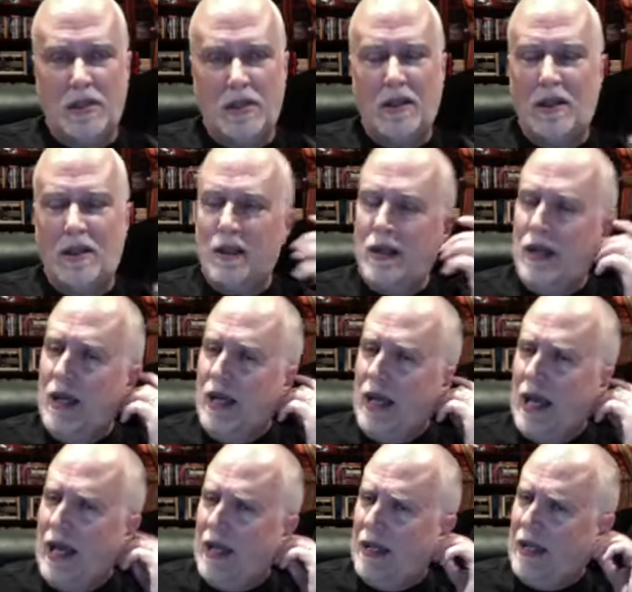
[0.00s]
It,
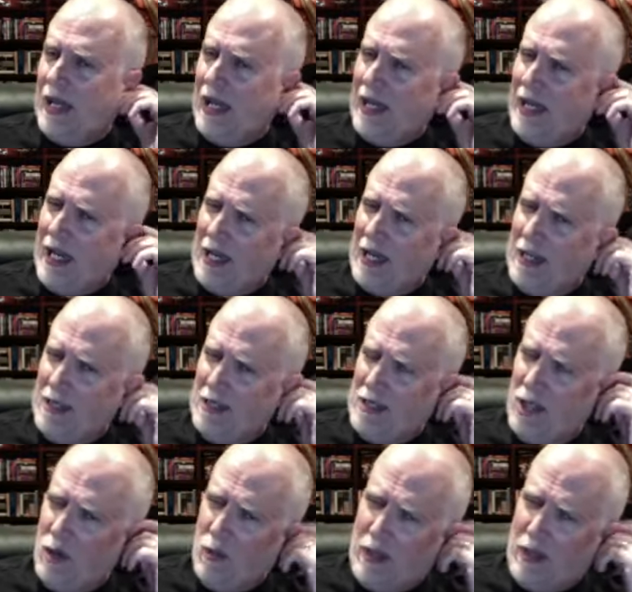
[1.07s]
and I, I, know
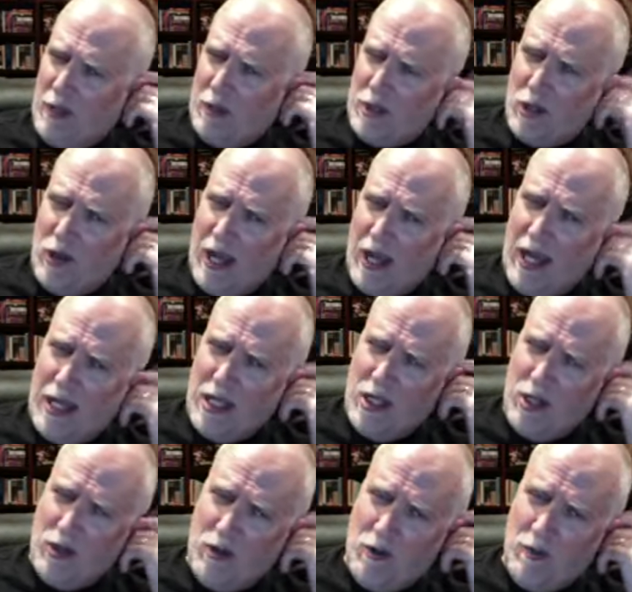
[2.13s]
what they were trying to
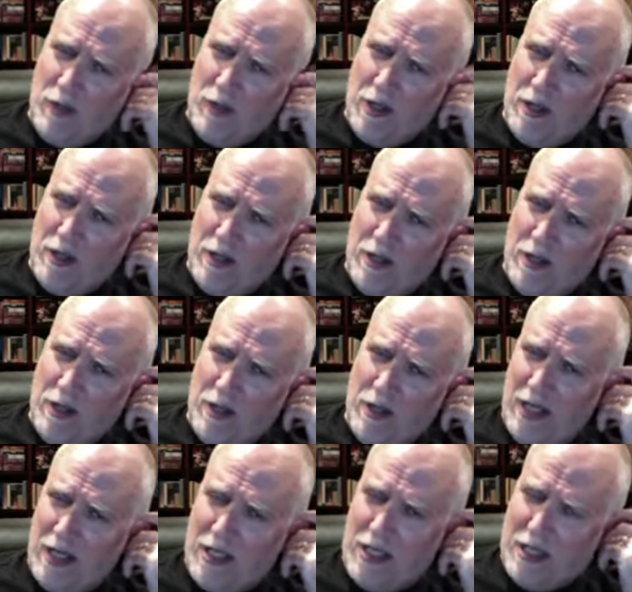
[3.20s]
do, but but
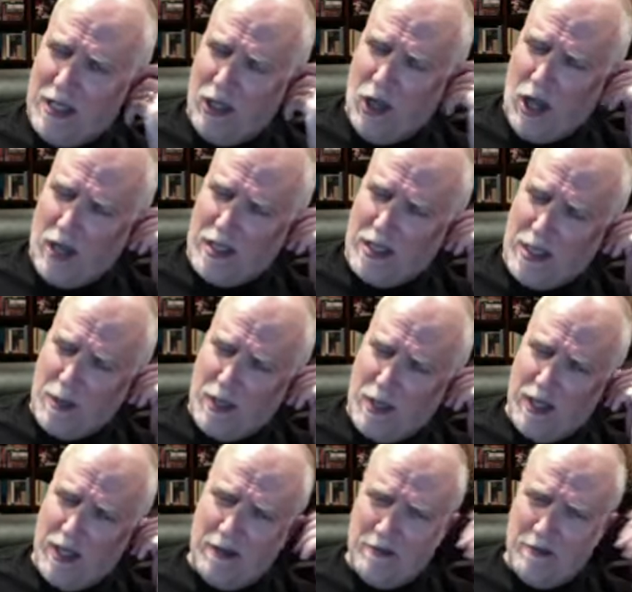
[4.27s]
it just lost some of
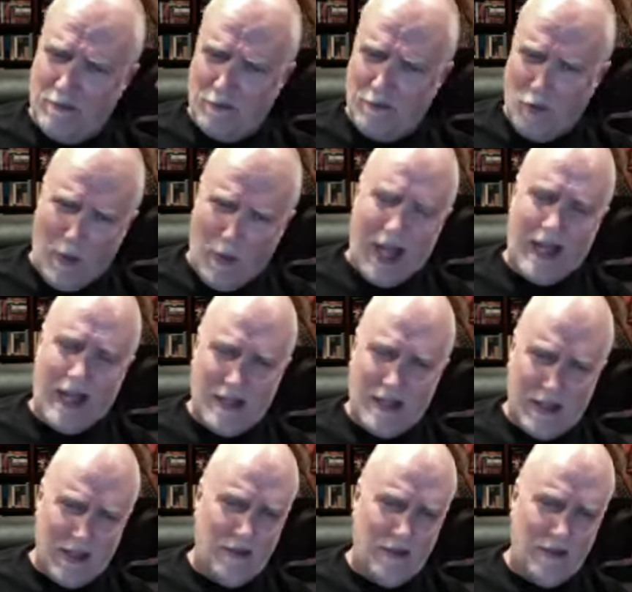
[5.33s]
the romance of